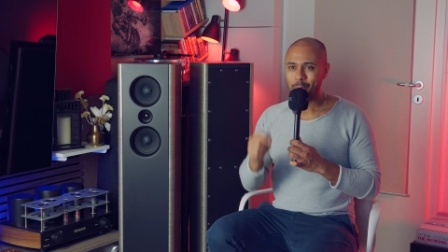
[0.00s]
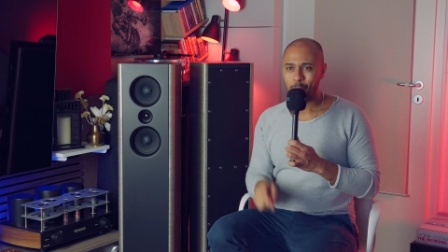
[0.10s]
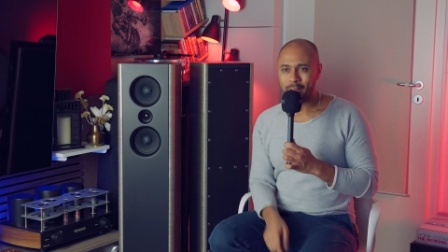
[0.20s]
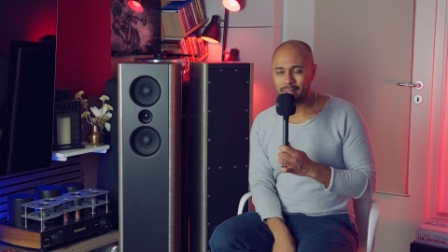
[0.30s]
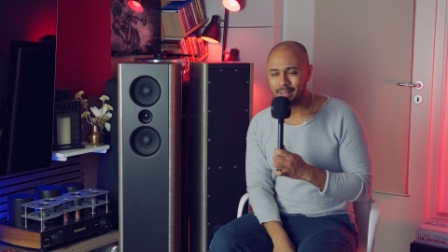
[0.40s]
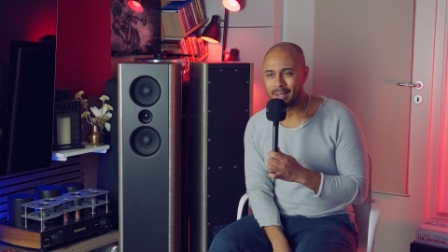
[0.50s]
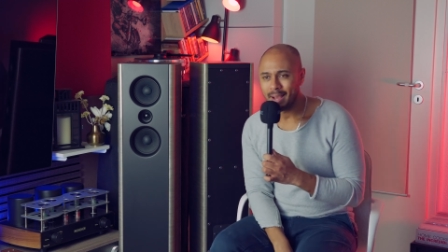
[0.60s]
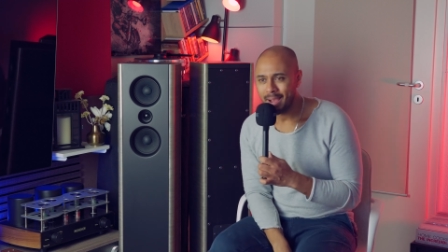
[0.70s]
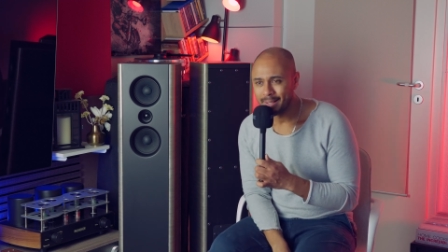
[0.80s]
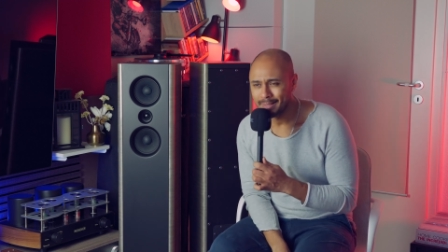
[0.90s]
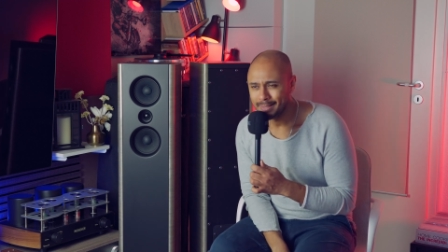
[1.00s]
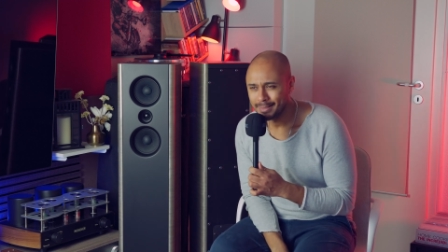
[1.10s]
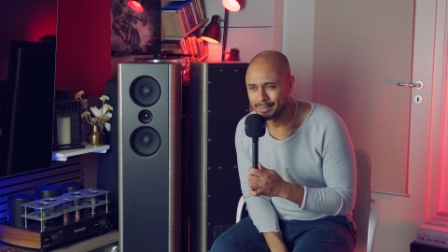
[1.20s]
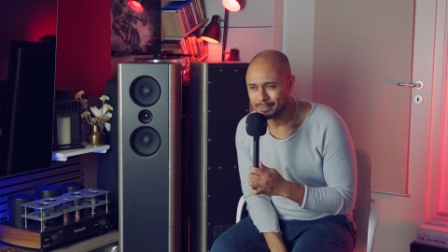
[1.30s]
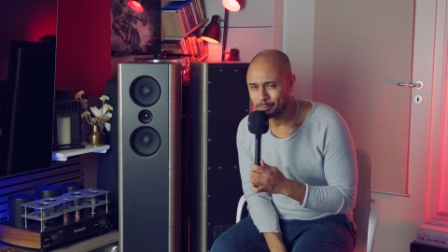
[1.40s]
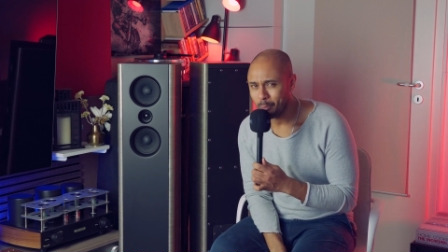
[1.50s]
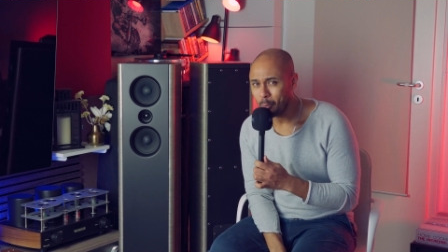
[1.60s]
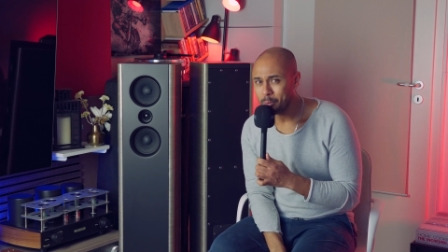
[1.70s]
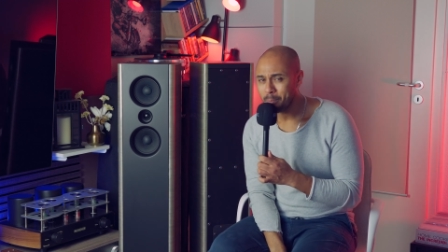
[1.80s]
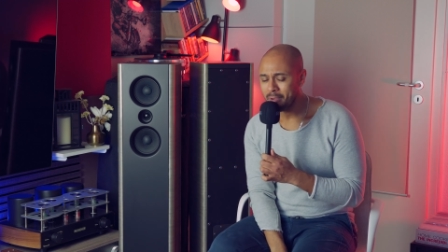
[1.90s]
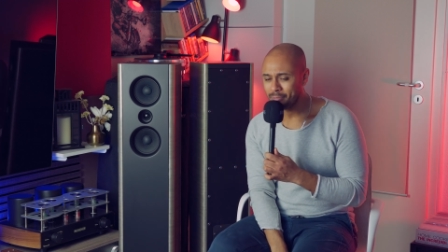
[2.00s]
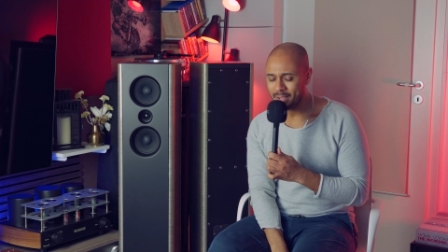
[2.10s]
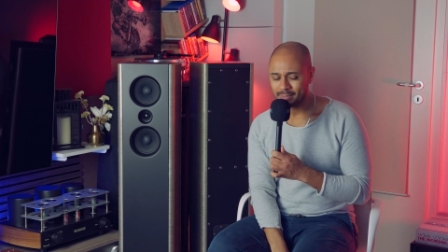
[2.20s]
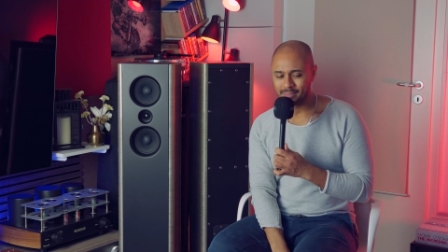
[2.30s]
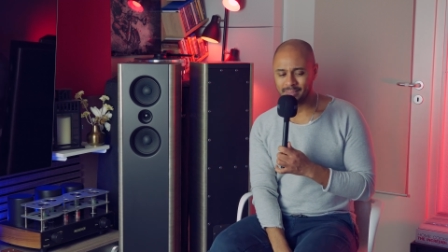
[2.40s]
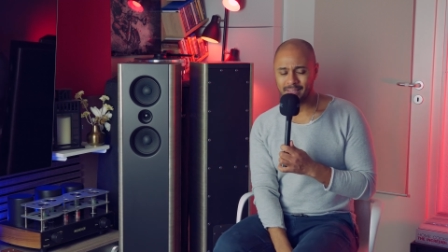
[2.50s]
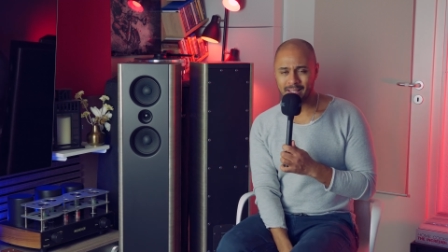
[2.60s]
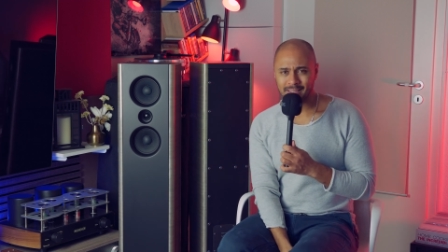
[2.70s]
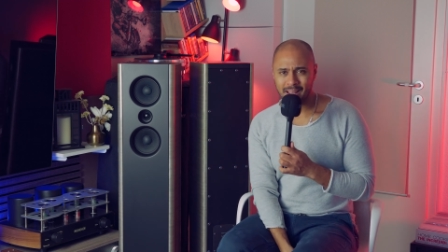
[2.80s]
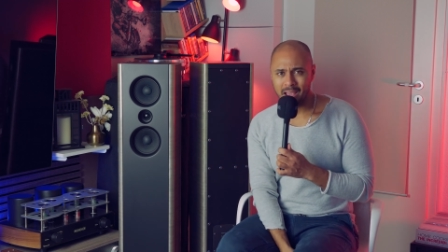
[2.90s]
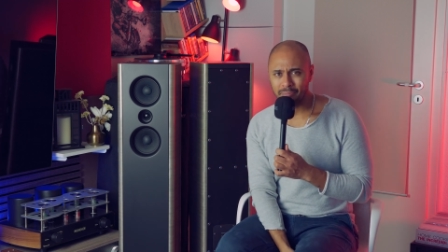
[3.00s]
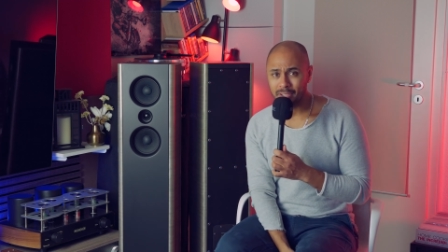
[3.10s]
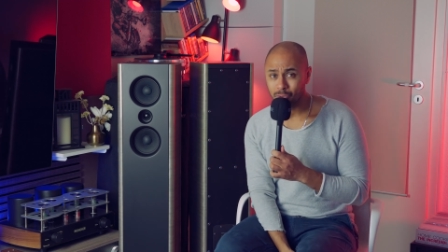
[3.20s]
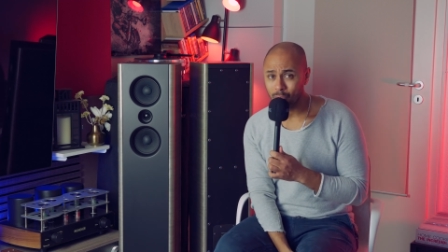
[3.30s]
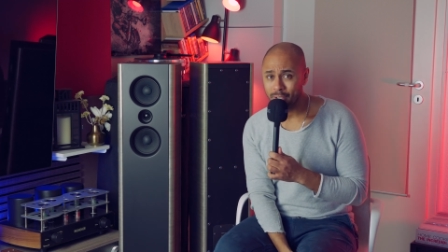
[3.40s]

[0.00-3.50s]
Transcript: when I spoke with my friend that has an iFi store.